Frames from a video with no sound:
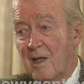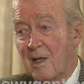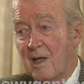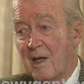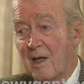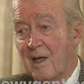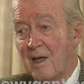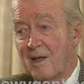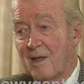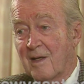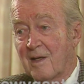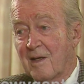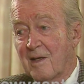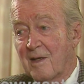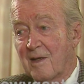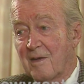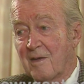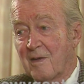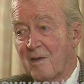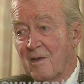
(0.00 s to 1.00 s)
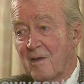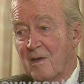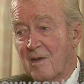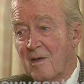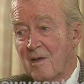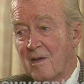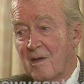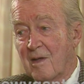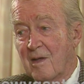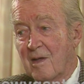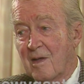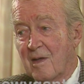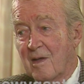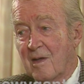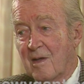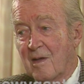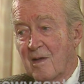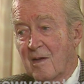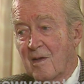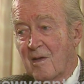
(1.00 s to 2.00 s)
And uh,
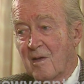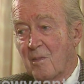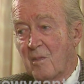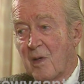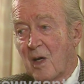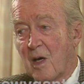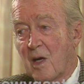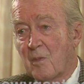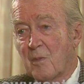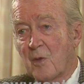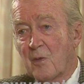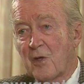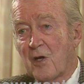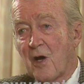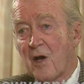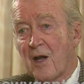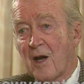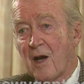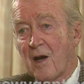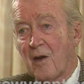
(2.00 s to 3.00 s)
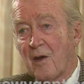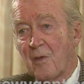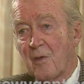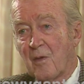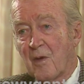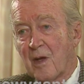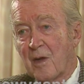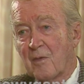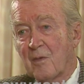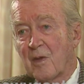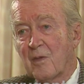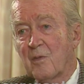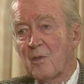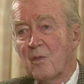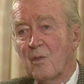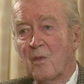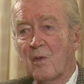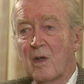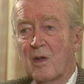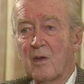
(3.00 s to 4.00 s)
Bob O'Donnell had a
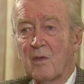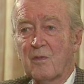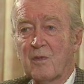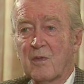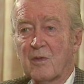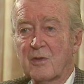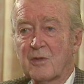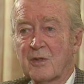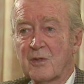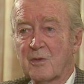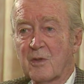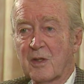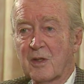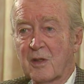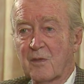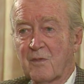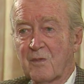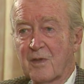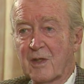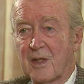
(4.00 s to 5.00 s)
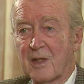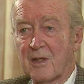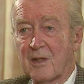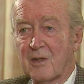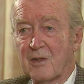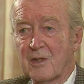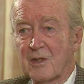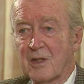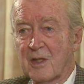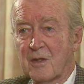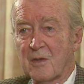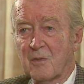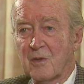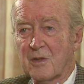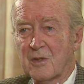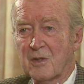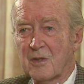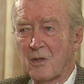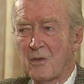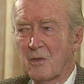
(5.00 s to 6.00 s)
wonderful string of theaters and
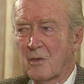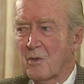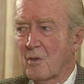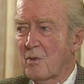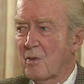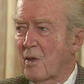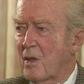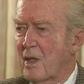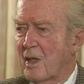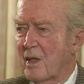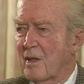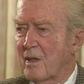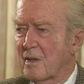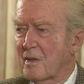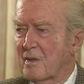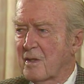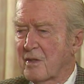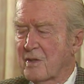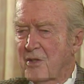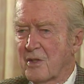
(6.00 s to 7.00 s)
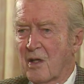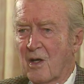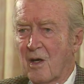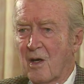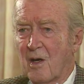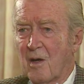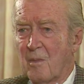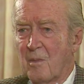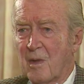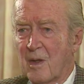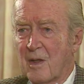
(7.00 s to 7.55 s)
was so great at the job.